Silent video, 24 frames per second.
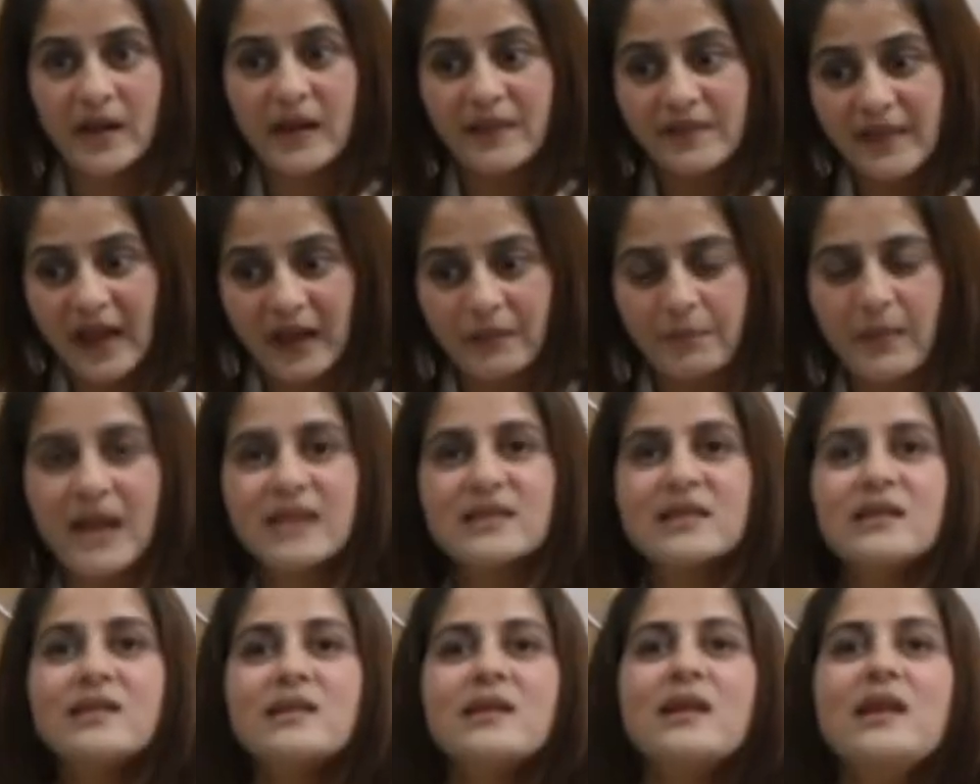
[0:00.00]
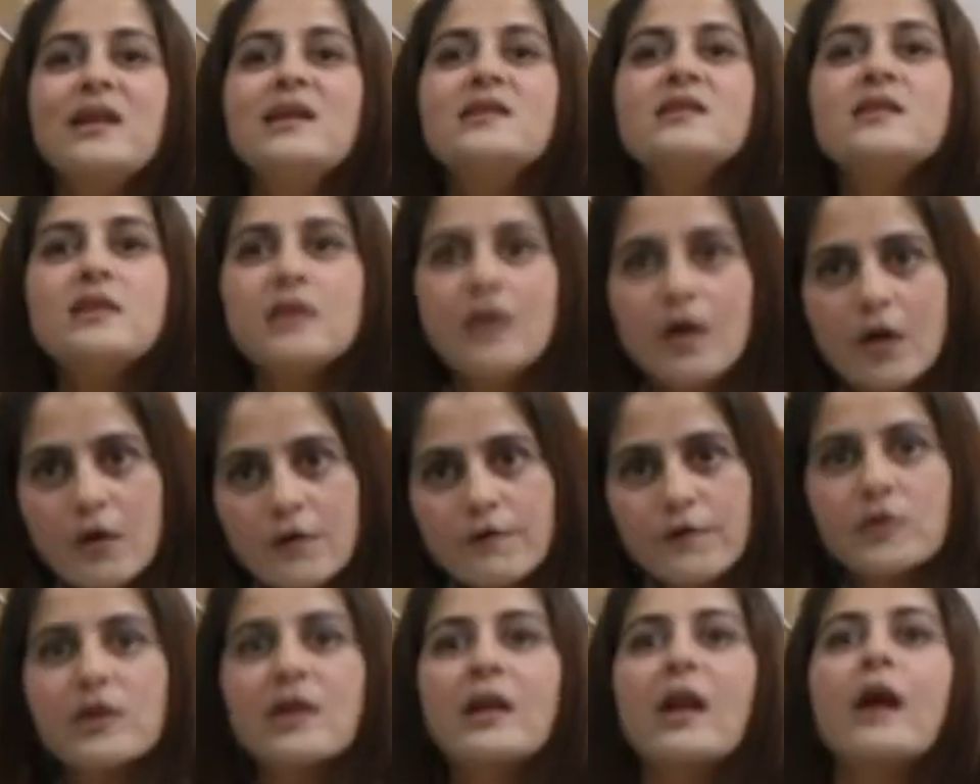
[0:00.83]
and that makes it easier
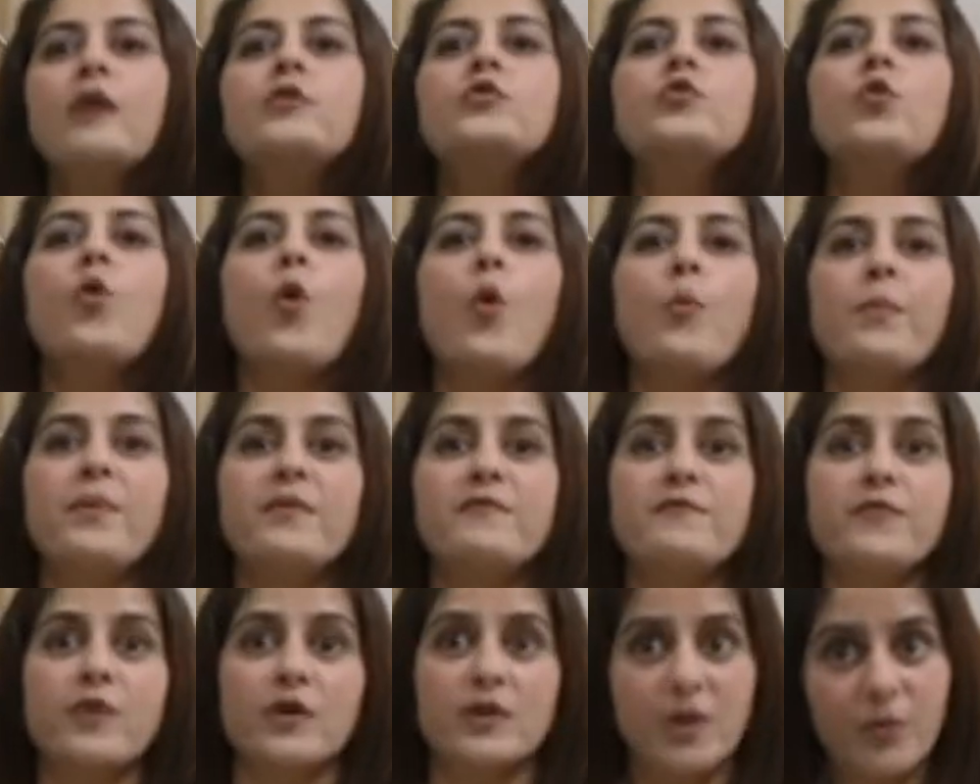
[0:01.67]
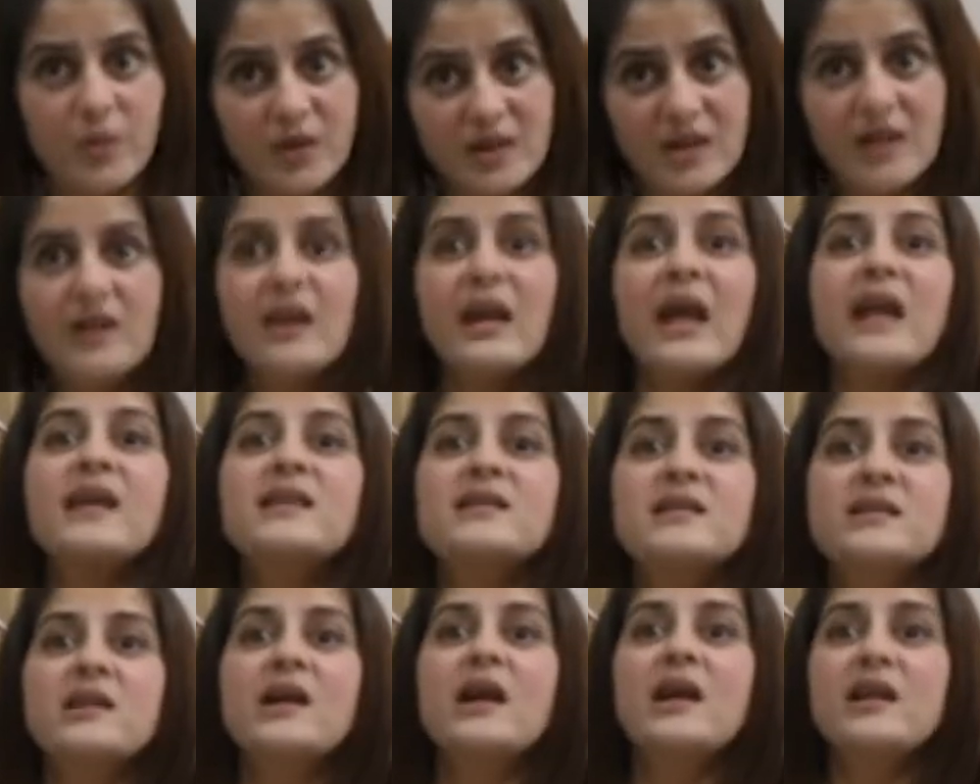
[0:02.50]
for the lung to open further with the
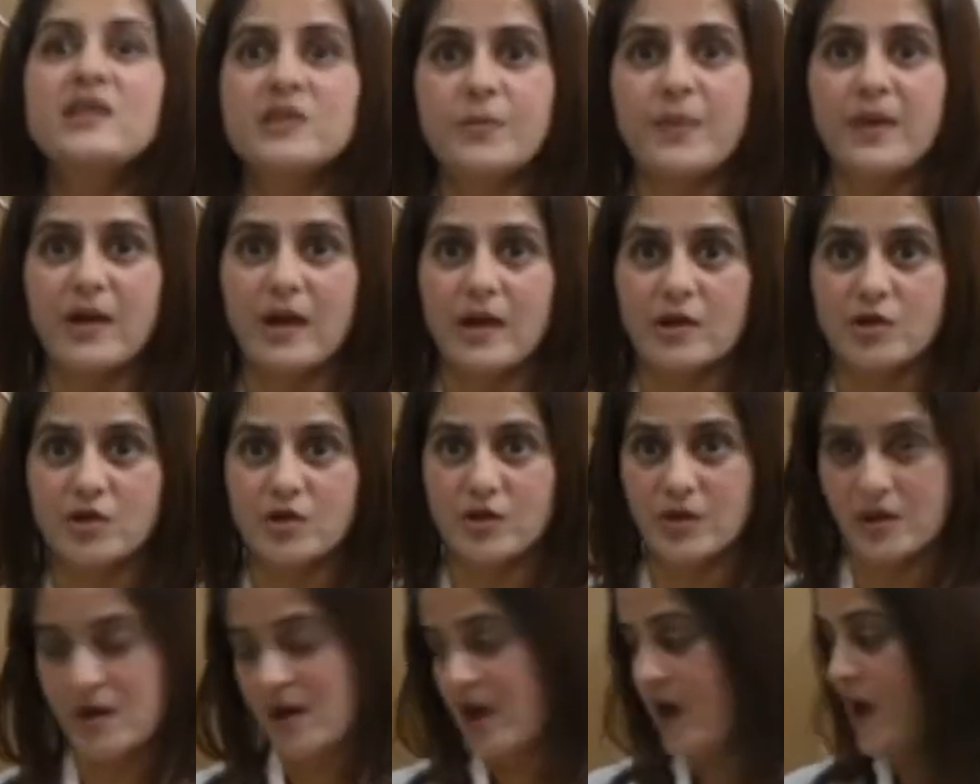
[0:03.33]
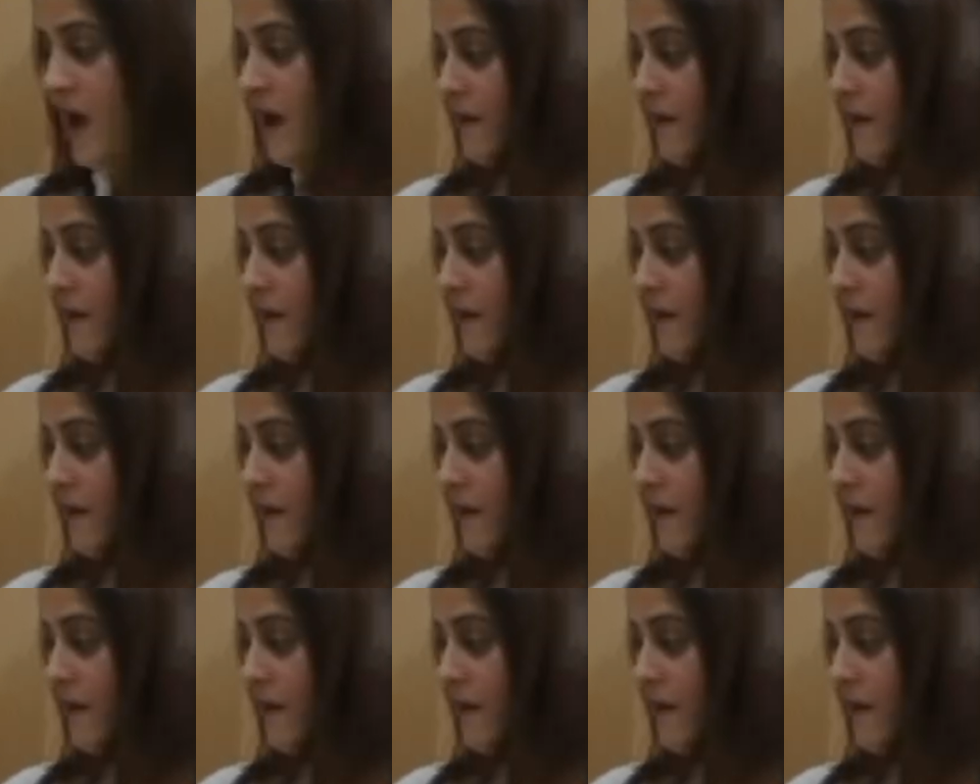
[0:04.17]
next inspiration.